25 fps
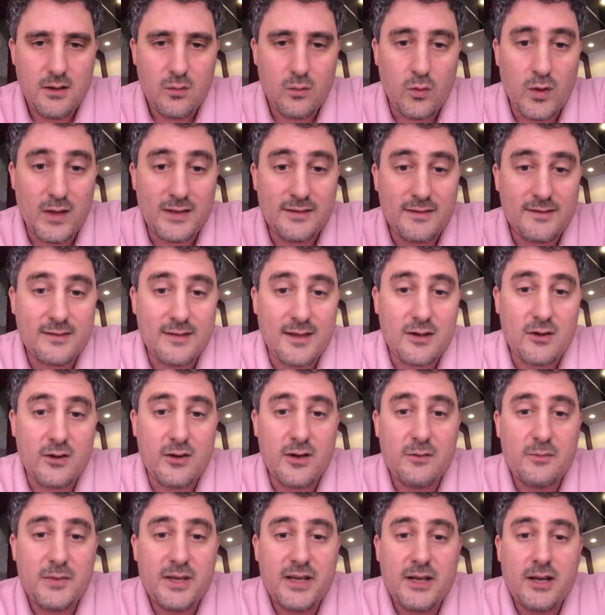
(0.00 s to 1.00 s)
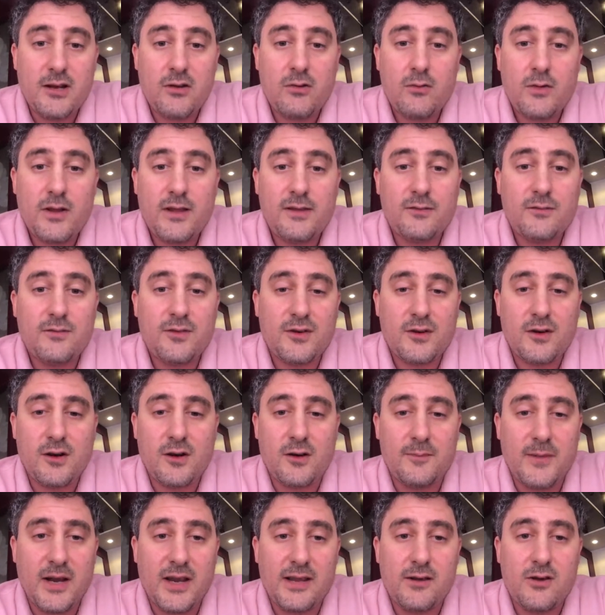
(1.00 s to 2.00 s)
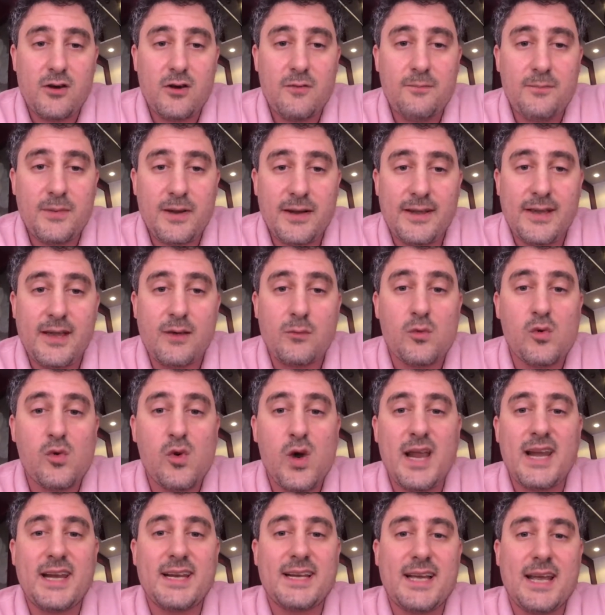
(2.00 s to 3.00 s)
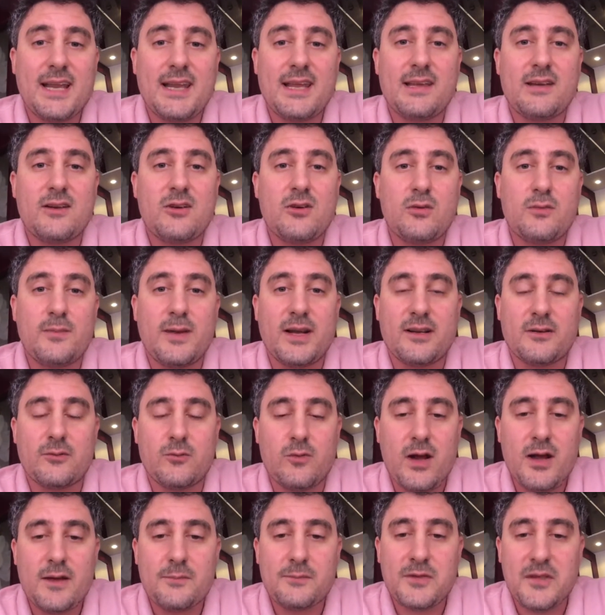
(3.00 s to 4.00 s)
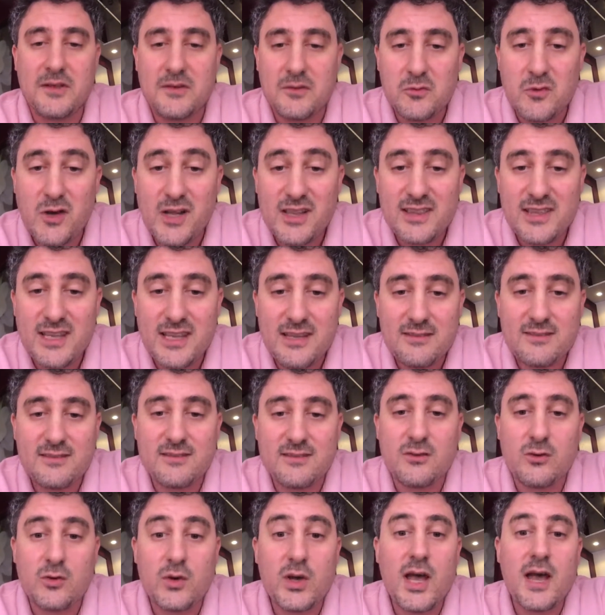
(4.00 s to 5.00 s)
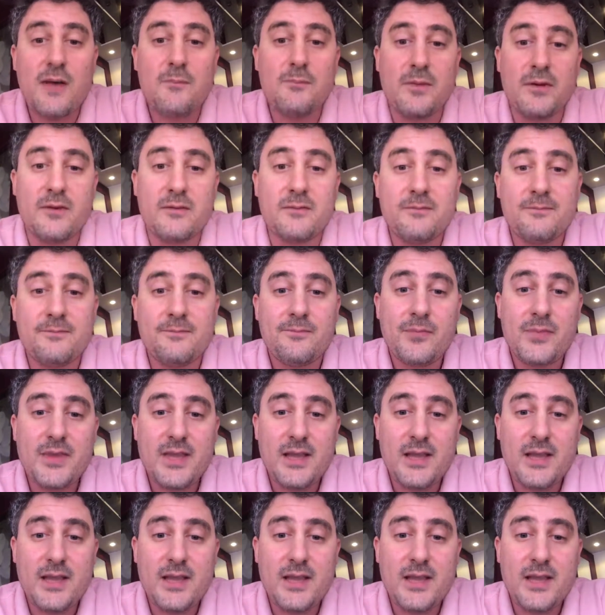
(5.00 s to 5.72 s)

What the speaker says: What is economical risk for my company and when can I go bankrupt and what needs to happen?